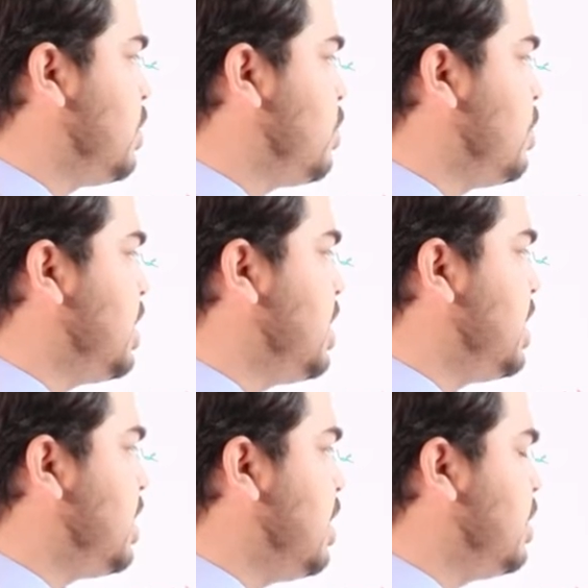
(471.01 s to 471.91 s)
2
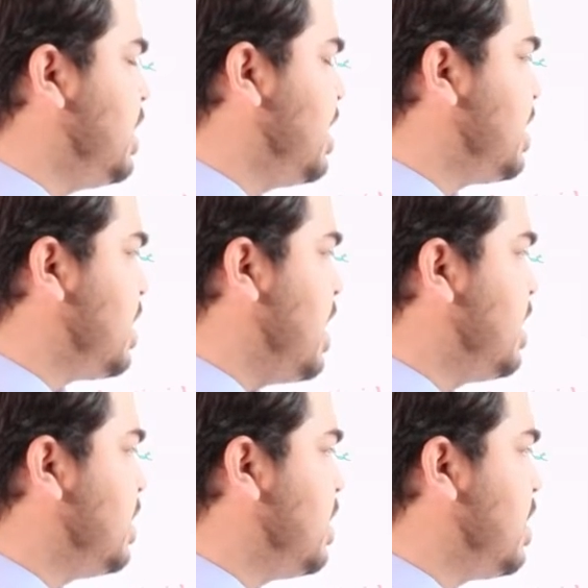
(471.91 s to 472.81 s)
digits,
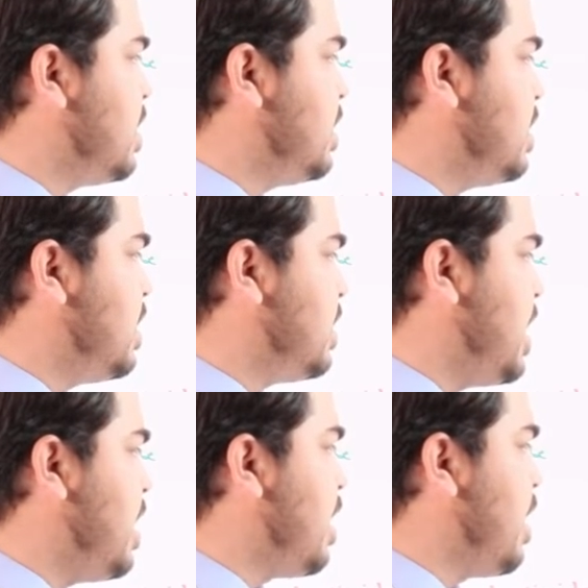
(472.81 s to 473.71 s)
and 3rd digit
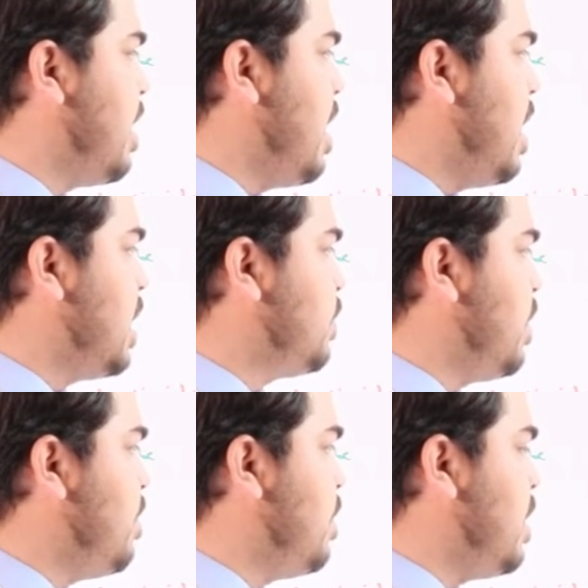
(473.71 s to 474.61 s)
here. It
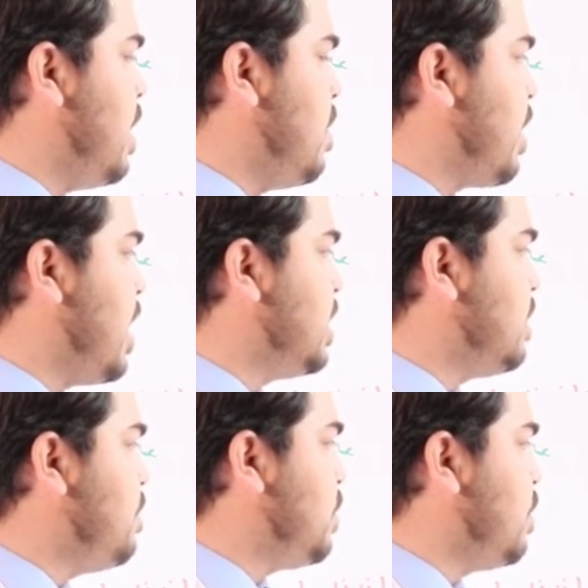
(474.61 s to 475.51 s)
will be
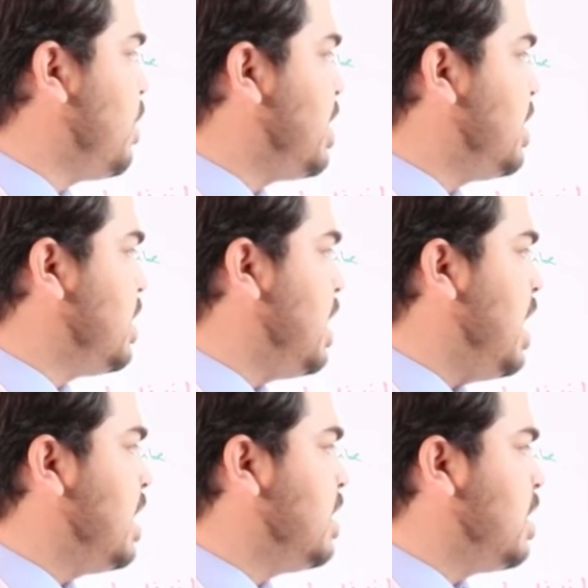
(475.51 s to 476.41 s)
located between 1 and
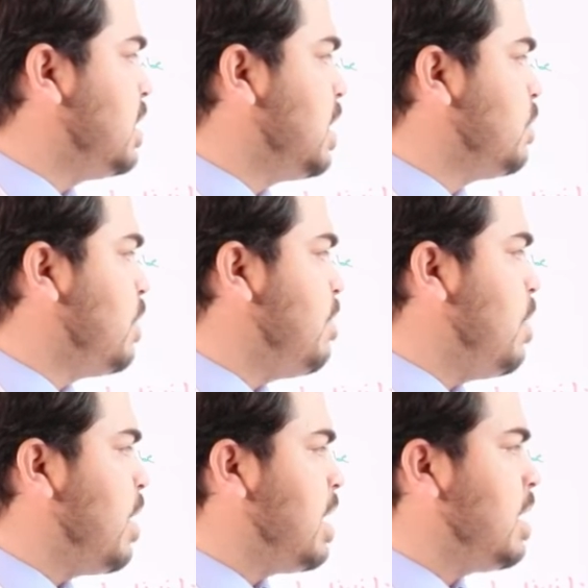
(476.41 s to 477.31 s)
3, and the result will be
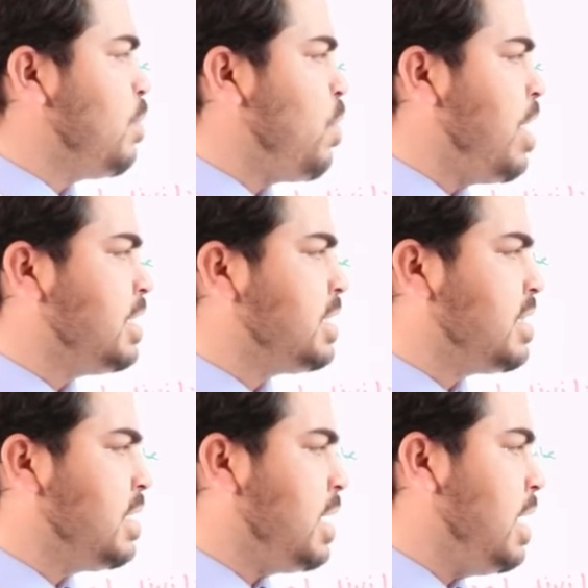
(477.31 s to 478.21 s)

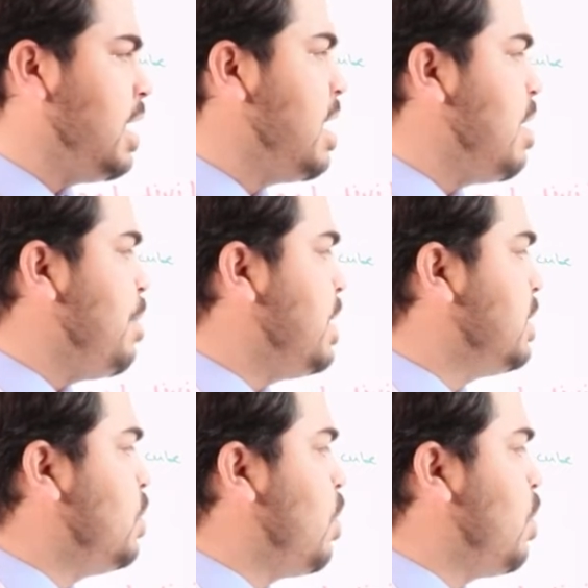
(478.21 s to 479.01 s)
1.3. Means